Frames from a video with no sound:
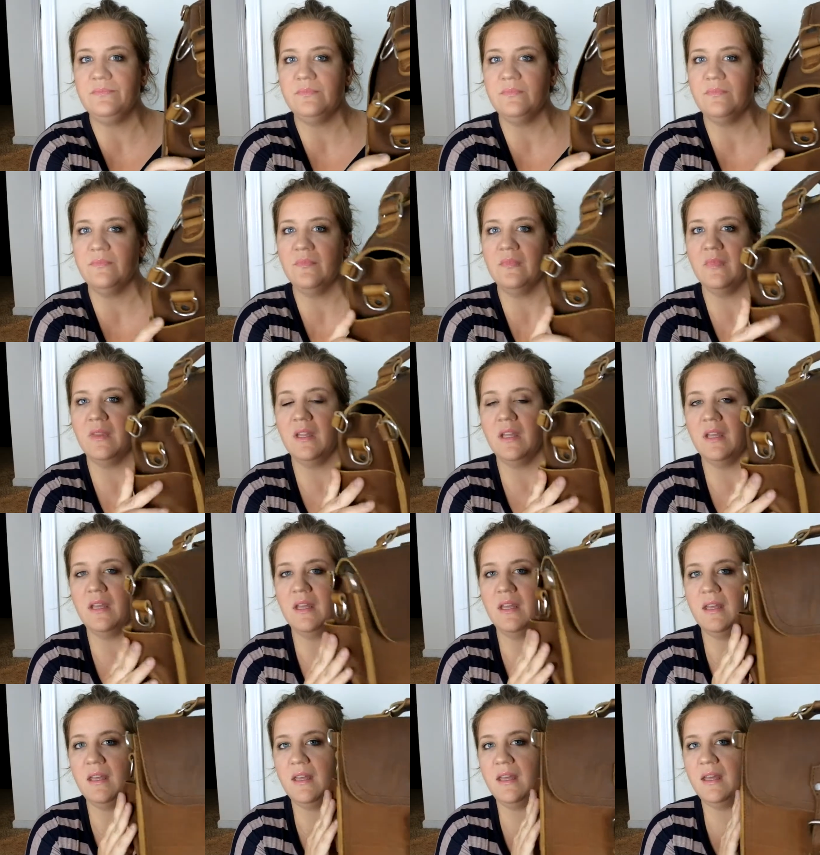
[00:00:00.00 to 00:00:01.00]

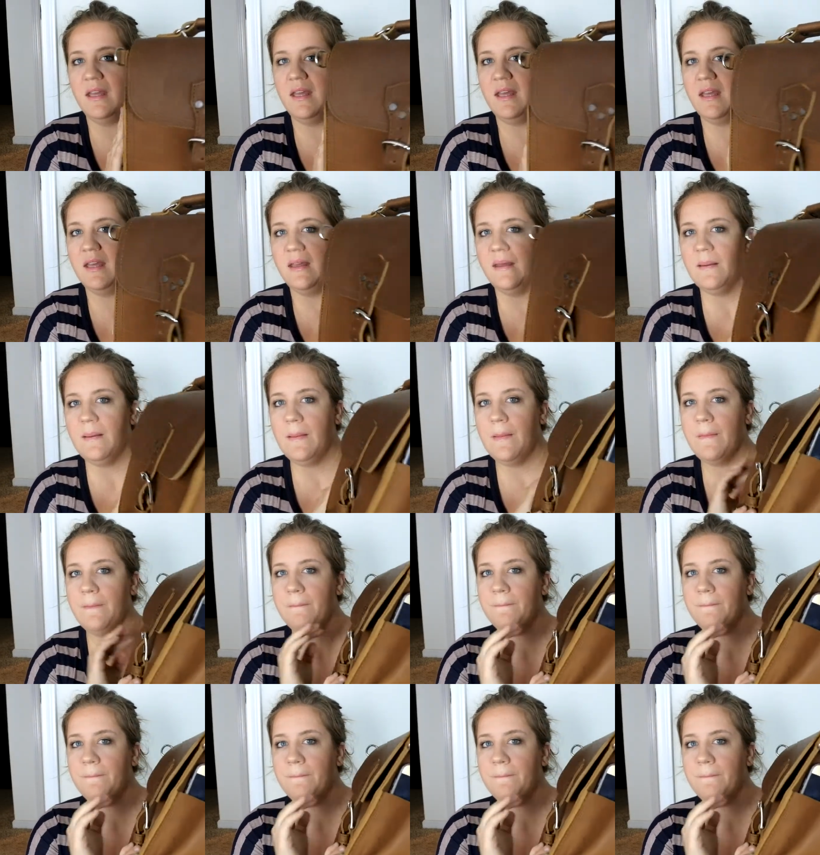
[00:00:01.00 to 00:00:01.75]
(no one is talking)